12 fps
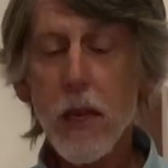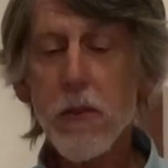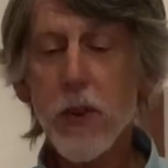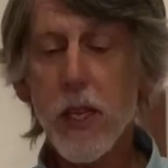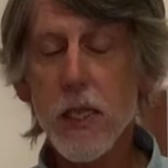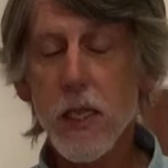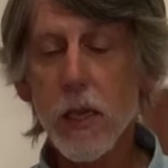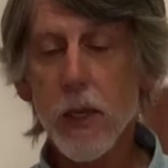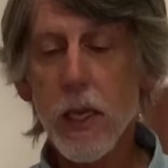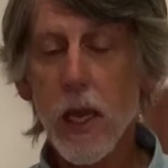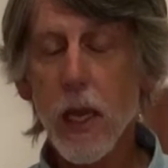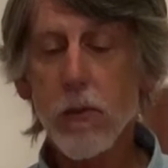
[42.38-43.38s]
for the
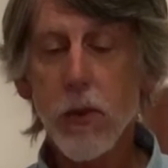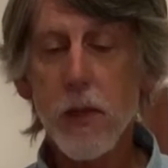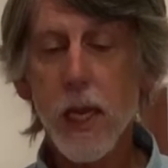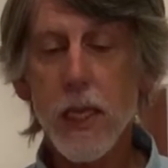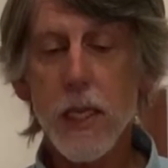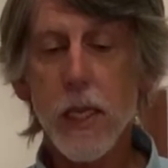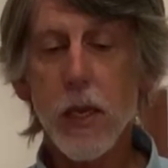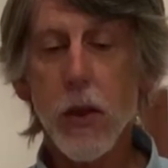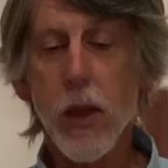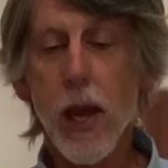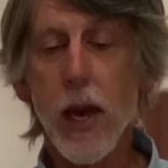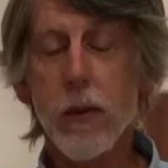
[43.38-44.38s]
exhibit came from the idea
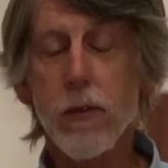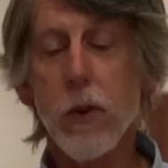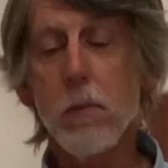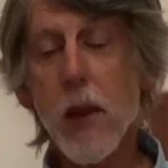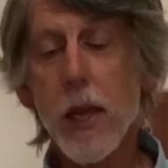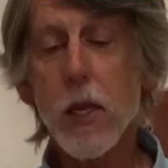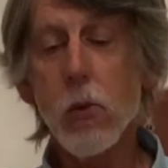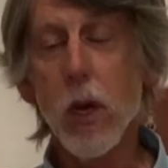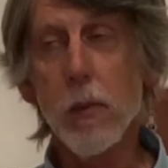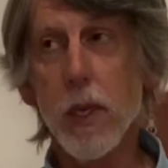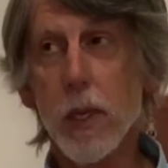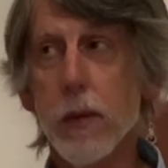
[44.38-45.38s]
that for many
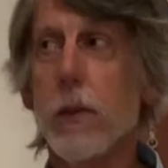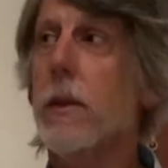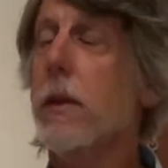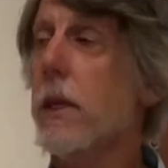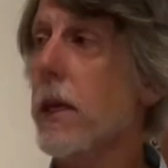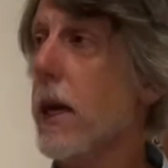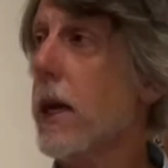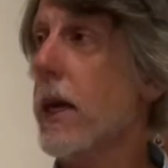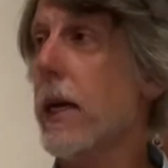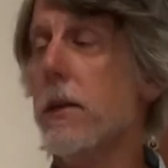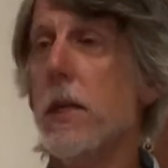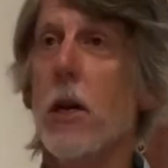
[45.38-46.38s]
women,
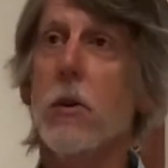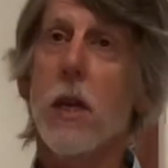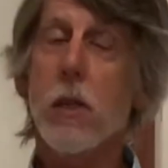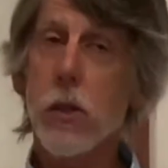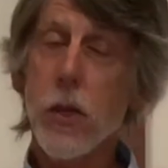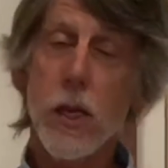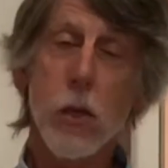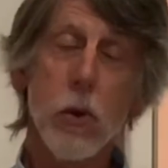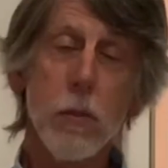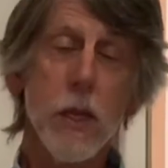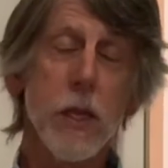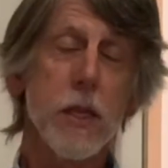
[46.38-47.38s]
including the
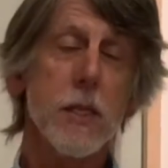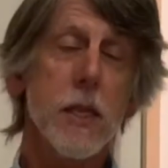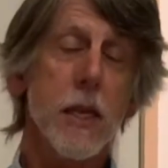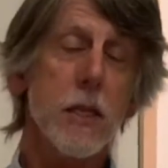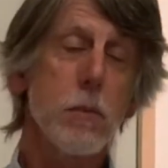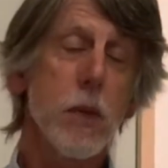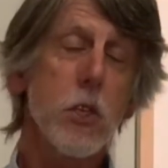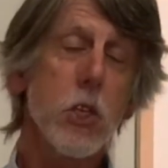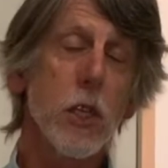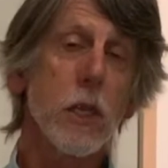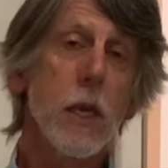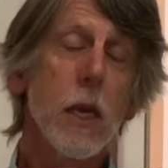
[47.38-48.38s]
women in this
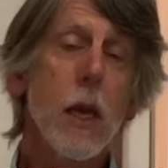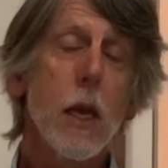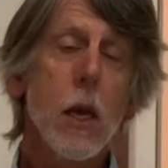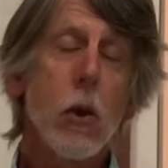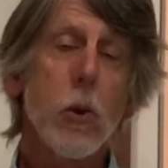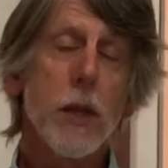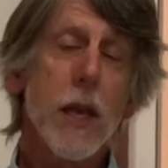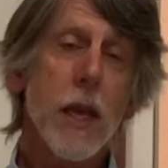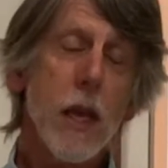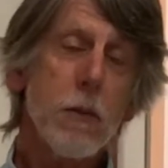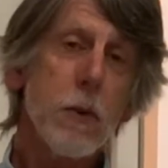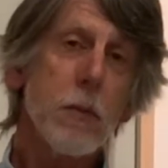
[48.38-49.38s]
exhibition, when they
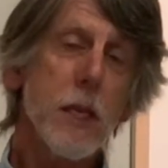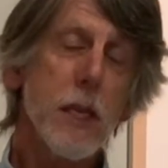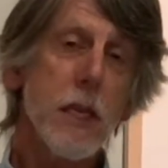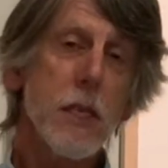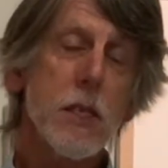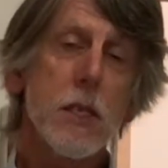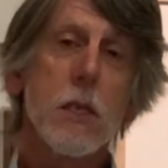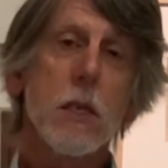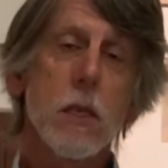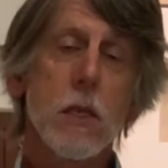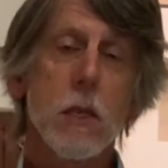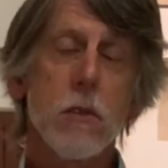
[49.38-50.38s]
came from the East,
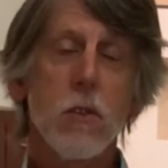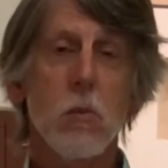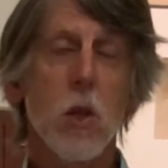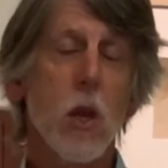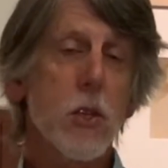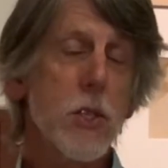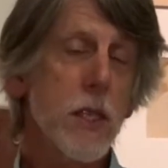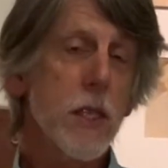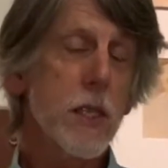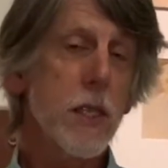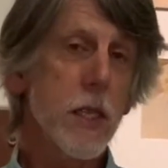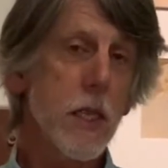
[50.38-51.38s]
from large cities
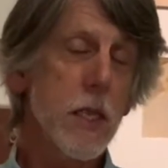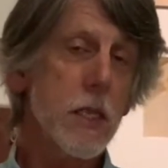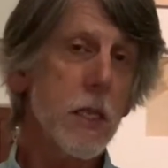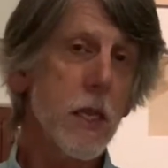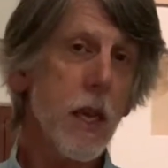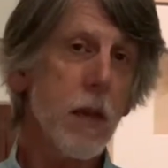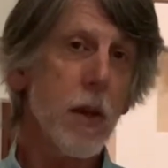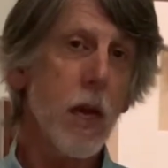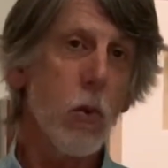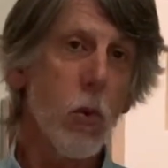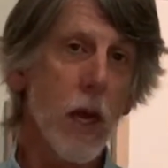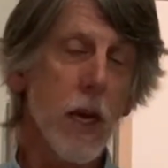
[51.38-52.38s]
in the East and came out
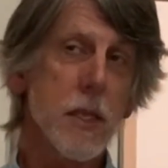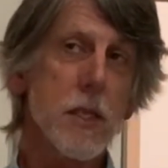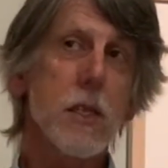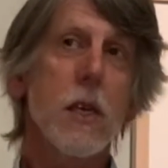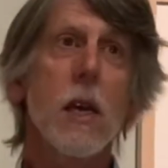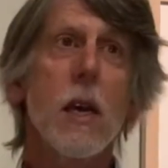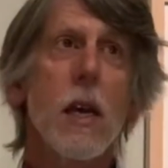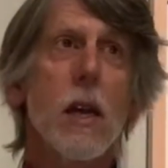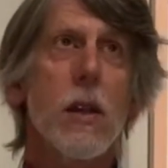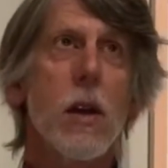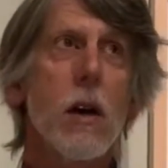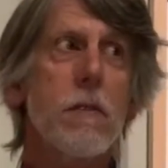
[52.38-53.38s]
West,
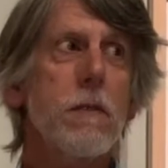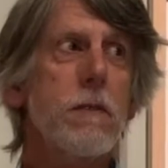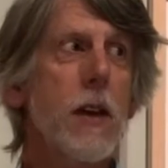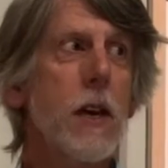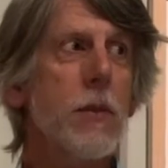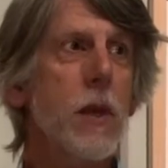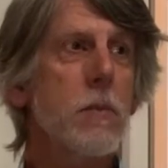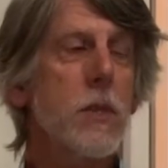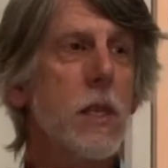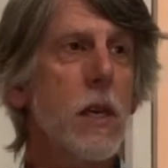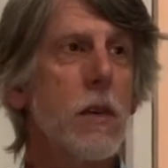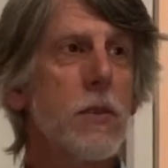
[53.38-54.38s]
they often found
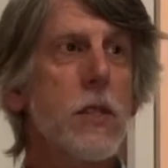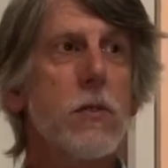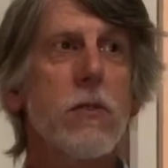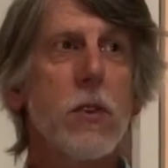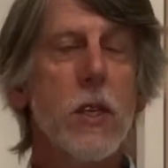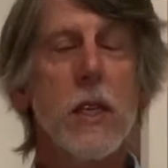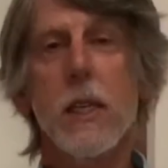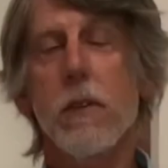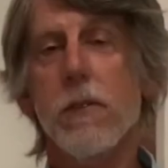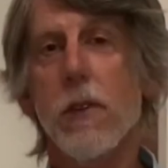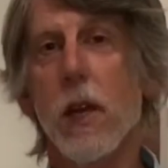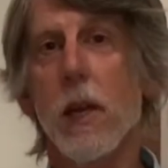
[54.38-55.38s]
themselves freed
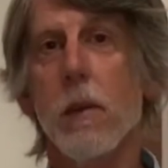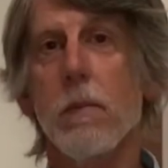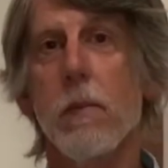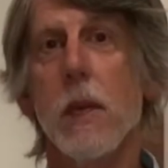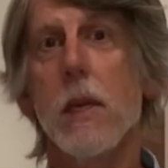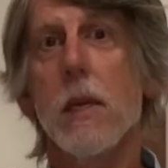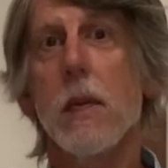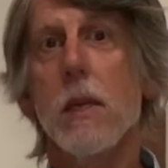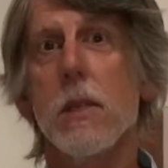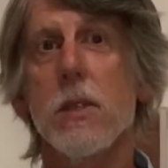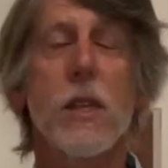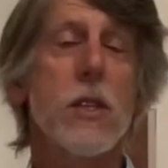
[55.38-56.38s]
from
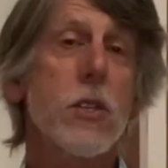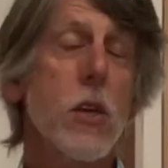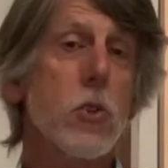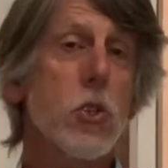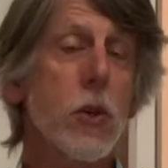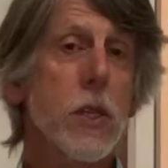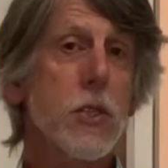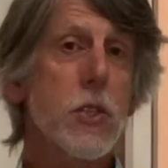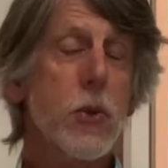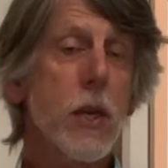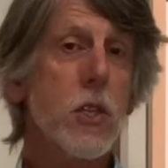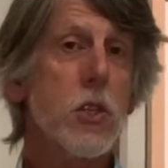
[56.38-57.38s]
the social
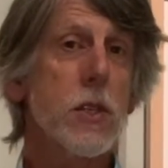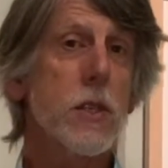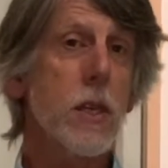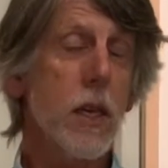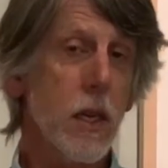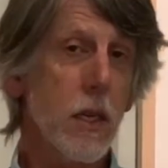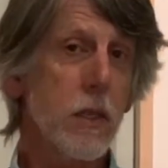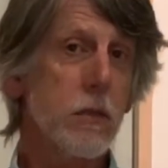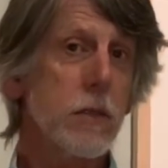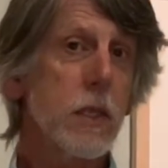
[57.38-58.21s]
constrictions of